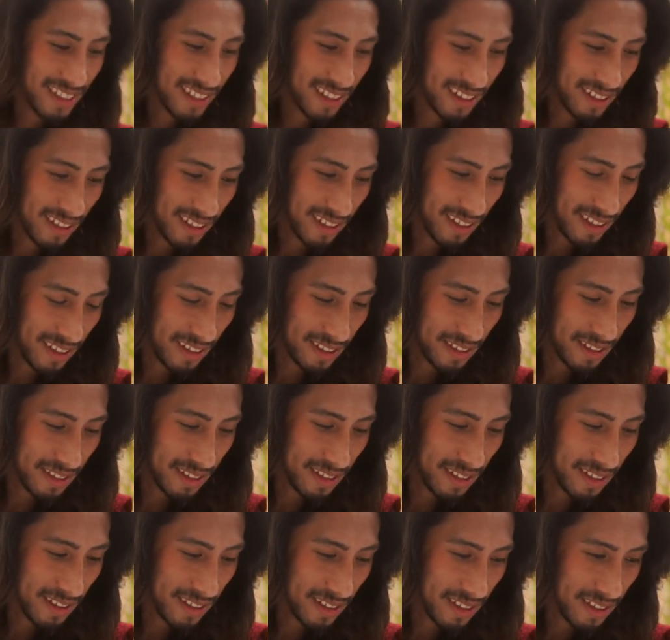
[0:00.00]
Okay.
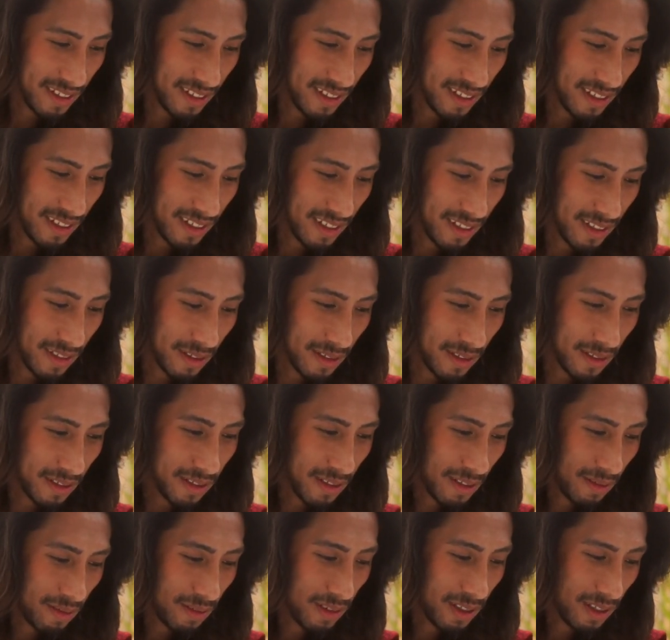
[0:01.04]

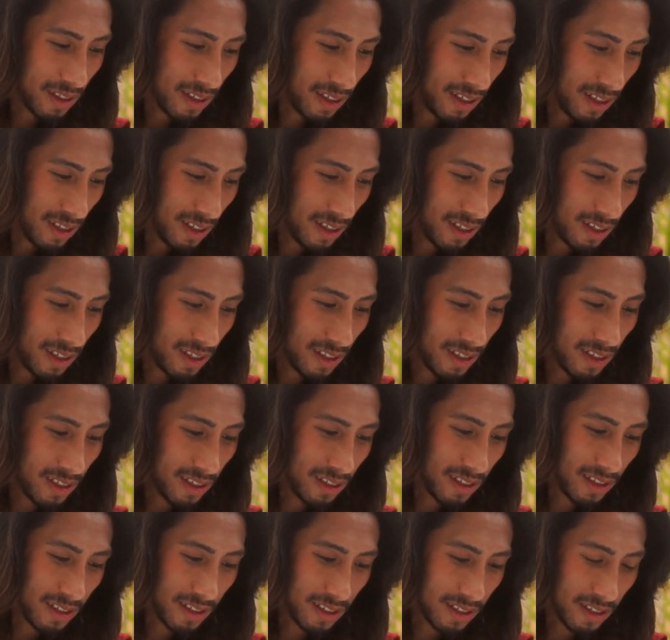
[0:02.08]
The king,
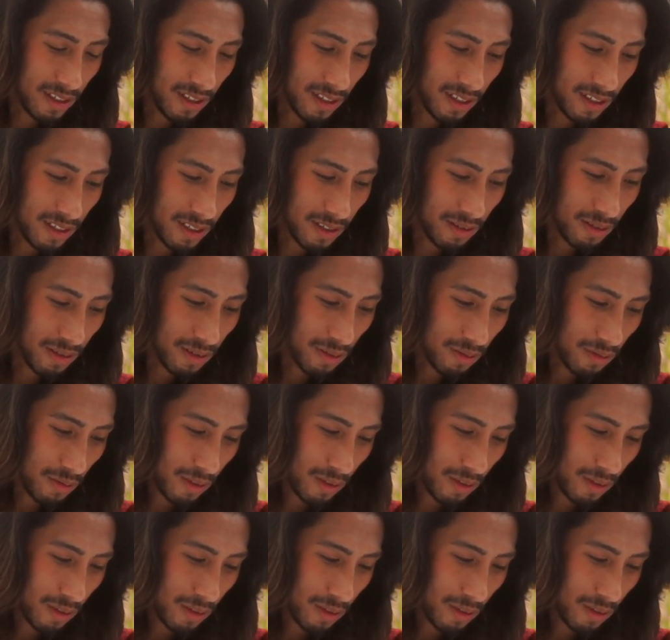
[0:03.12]
and then you get Queen